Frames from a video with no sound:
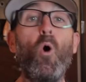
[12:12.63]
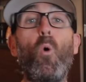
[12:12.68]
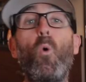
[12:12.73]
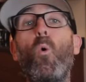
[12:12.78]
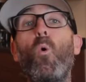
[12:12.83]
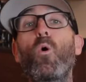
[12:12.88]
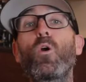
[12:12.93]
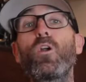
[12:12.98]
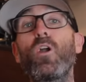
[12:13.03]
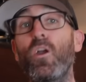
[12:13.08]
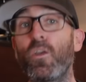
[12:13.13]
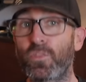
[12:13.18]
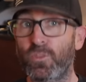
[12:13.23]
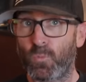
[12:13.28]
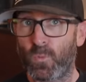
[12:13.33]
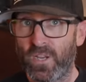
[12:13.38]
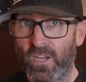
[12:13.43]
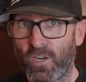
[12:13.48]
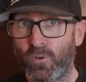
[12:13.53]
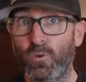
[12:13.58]
or
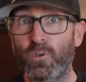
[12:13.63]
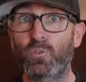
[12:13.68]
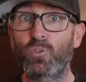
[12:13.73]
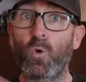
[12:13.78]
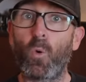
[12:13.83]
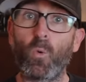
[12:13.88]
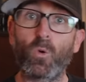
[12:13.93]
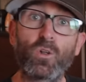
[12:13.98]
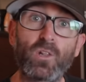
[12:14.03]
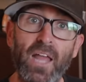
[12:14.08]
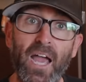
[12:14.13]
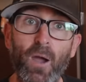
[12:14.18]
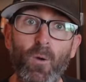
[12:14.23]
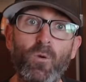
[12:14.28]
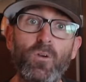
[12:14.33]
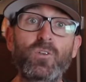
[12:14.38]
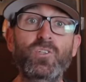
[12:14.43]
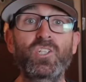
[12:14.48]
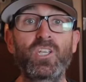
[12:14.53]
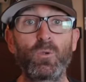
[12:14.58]
300 total
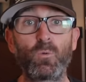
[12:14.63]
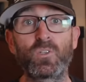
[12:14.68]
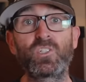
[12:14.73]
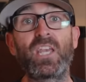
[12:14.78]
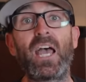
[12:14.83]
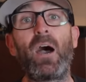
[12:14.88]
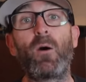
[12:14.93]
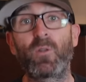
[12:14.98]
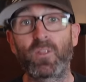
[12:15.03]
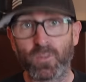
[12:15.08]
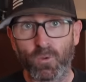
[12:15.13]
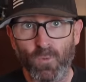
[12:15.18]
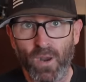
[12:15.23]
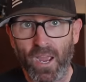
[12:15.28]
hours he was out on the